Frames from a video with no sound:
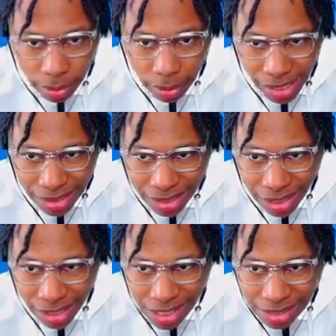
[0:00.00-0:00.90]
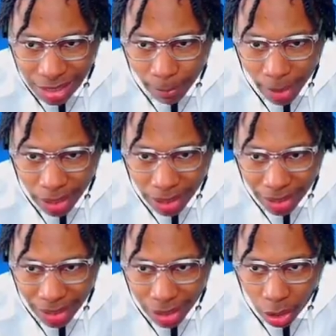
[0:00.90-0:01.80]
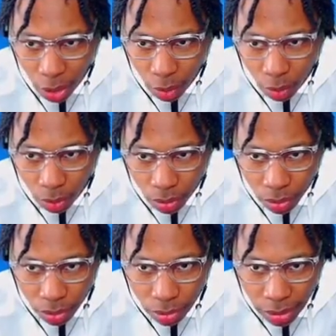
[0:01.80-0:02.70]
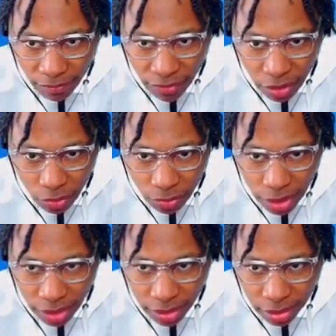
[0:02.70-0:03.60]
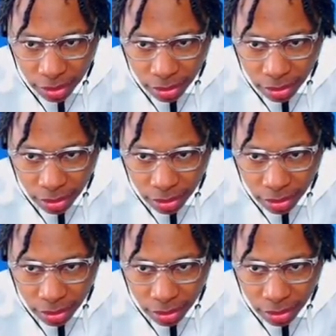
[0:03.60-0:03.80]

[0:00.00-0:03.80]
That's a that's a big N-O. Not finna do nothing.